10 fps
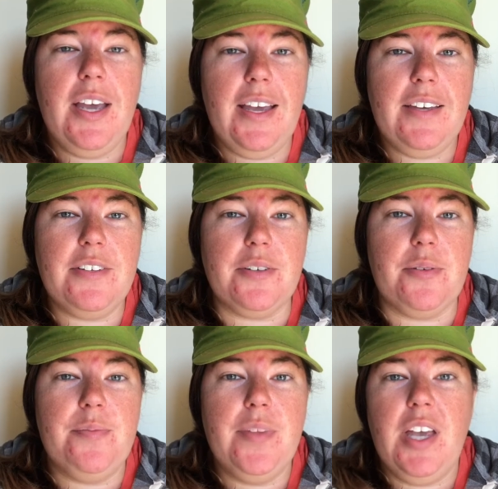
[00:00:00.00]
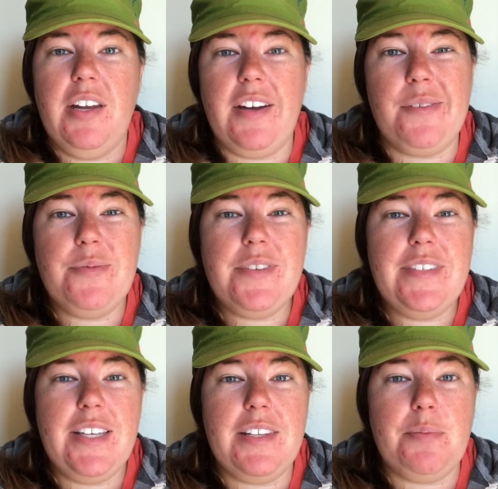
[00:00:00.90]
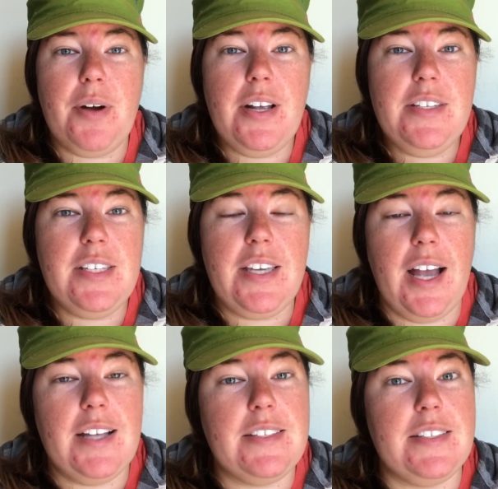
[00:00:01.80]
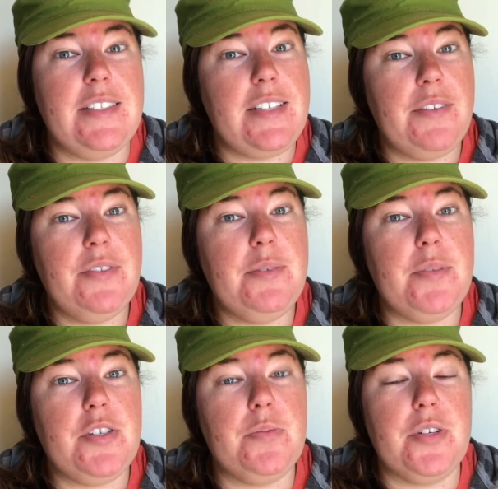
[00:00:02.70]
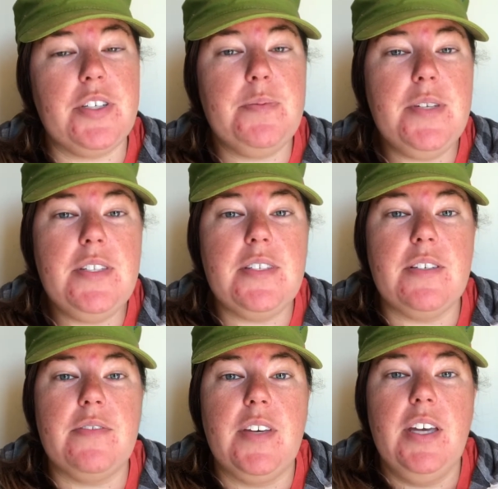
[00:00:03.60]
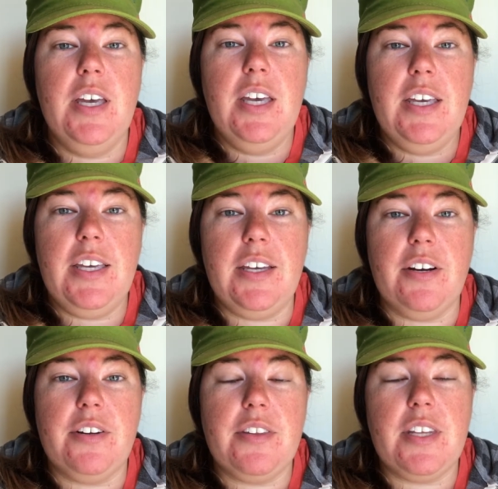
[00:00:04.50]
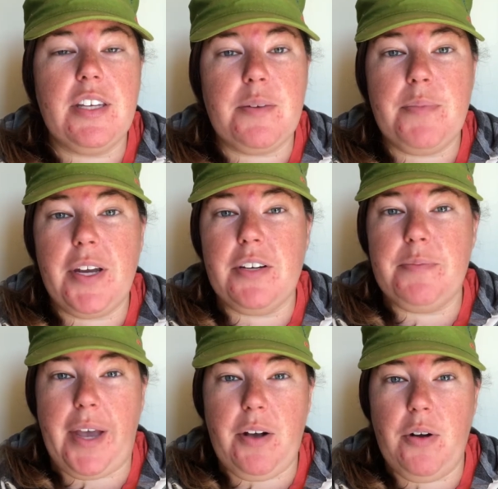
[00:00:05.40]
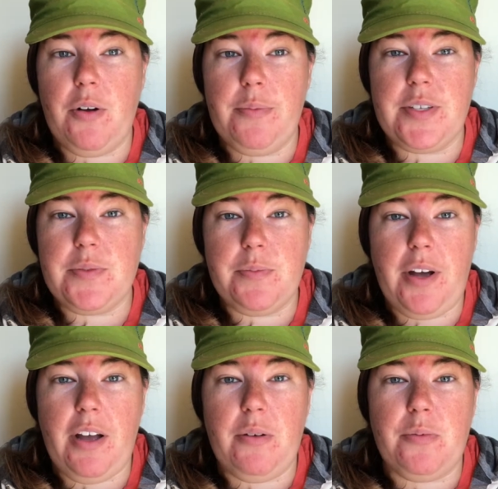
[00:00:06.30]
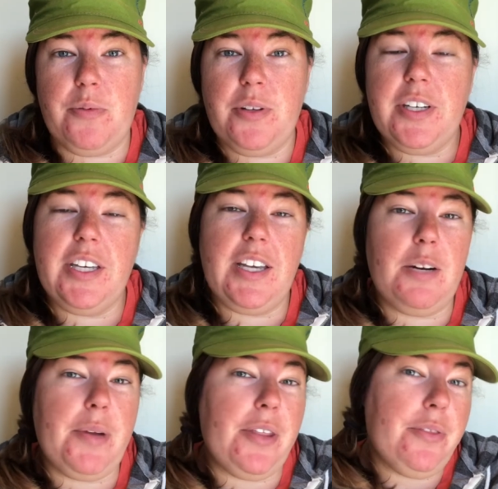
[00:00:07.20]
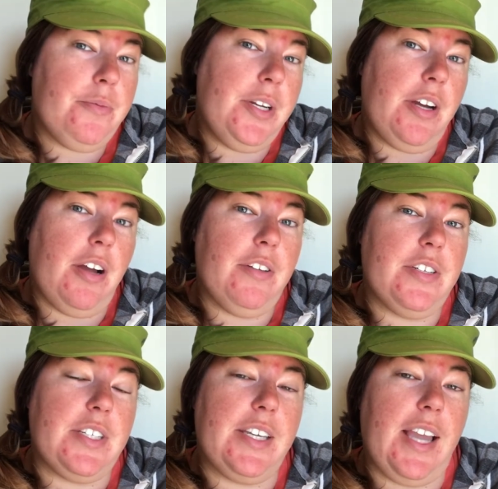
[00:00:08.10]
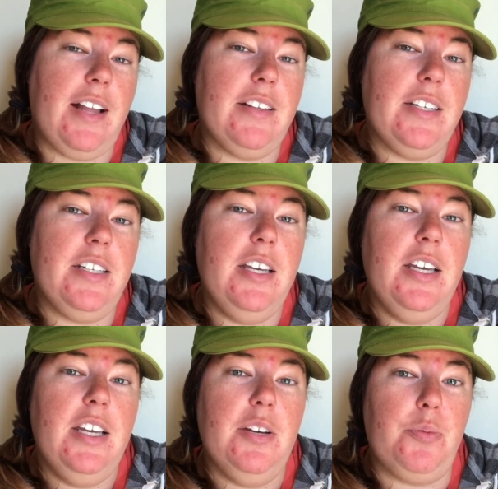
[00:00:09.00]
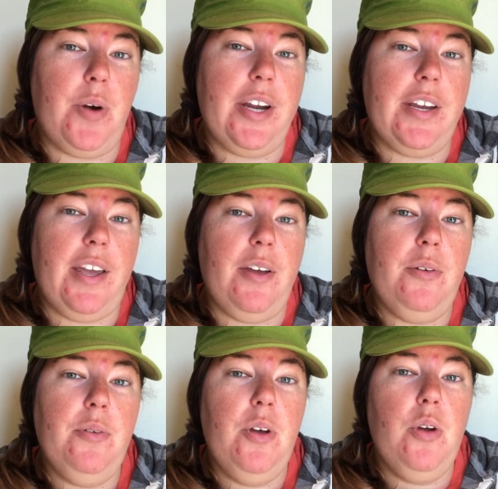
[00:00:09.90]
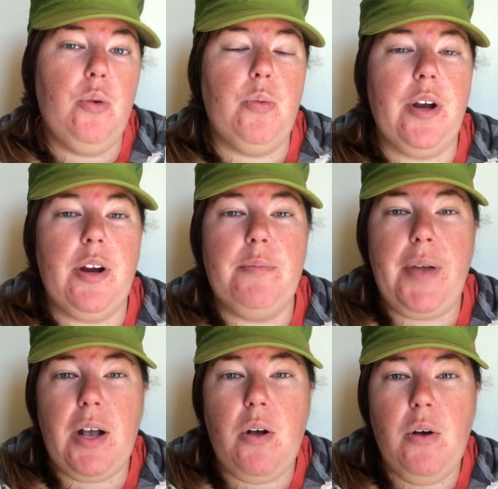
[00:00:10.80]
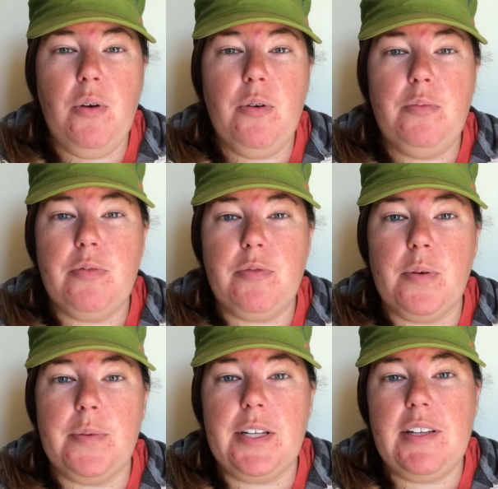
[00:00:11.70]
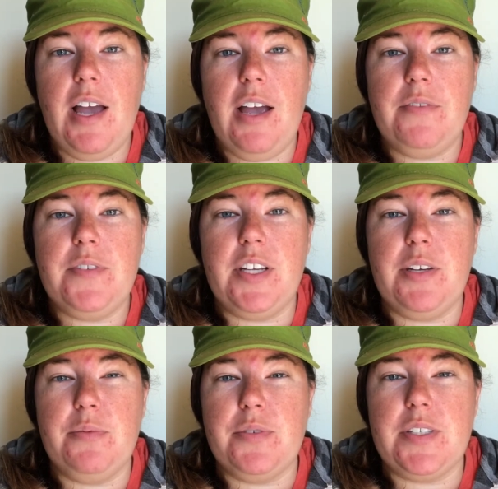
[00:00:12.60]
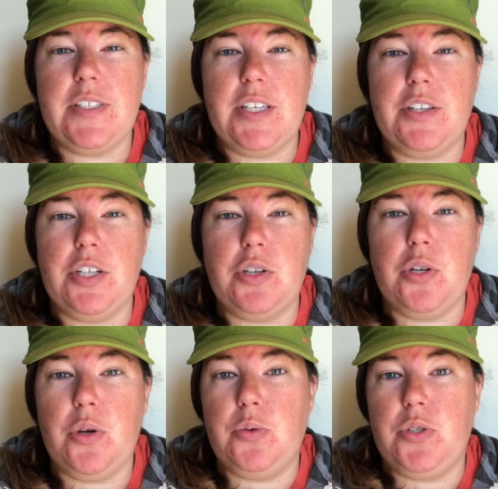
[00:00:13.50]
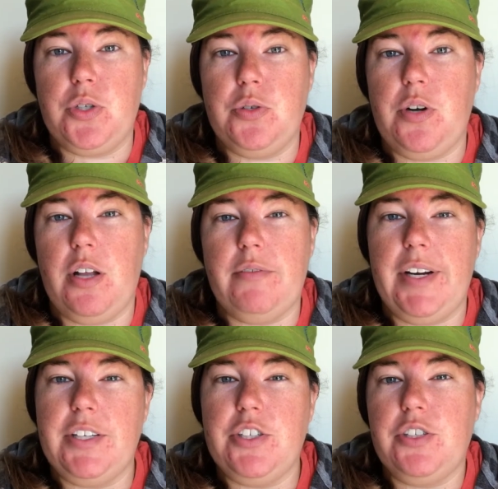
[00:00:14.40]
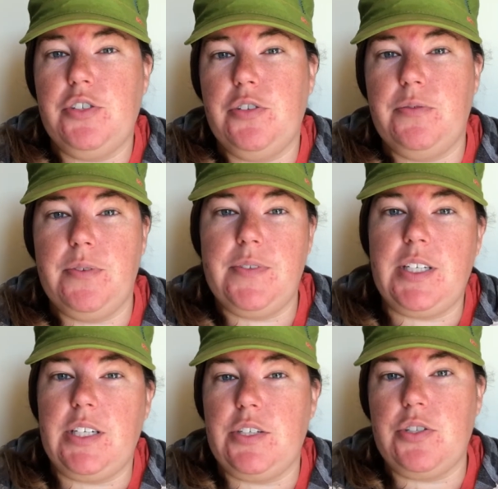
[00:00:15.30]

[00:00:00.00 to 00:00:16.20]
handle. Now, I will say the price of gas is definitely much more expensive here than compared back home as well. We're looking at about $3 a gallon right now, where back home before we left, it was in the low $2 range, like $2.15,